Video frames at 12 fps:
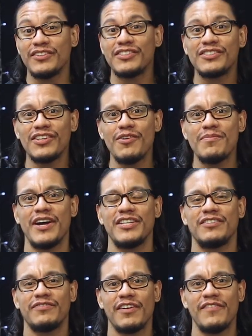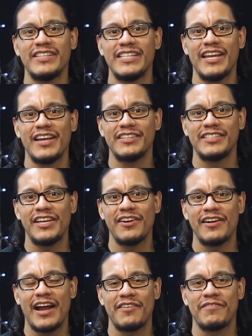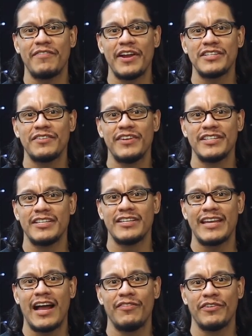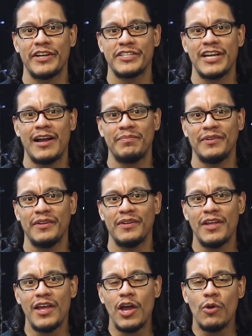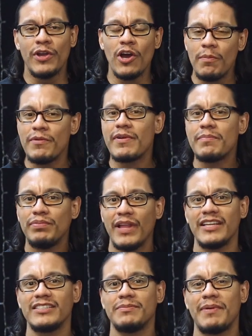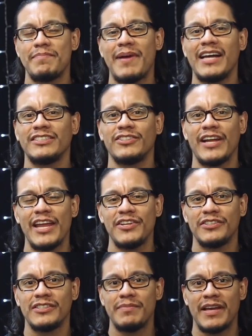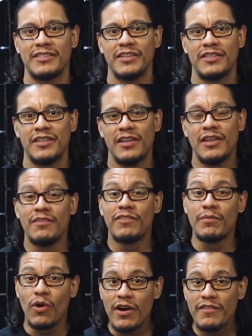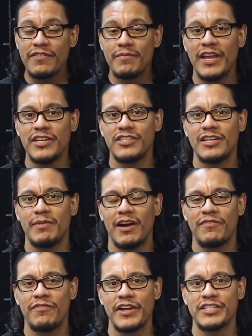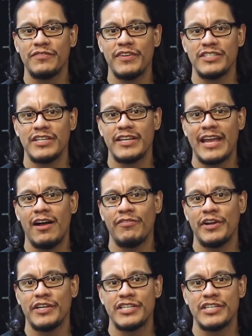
you so much for visiting us here at Fresh Vision Calvary Chapel. We hope we were blessed by Pastor Angel's message. For more information about Fresh Vision Calvary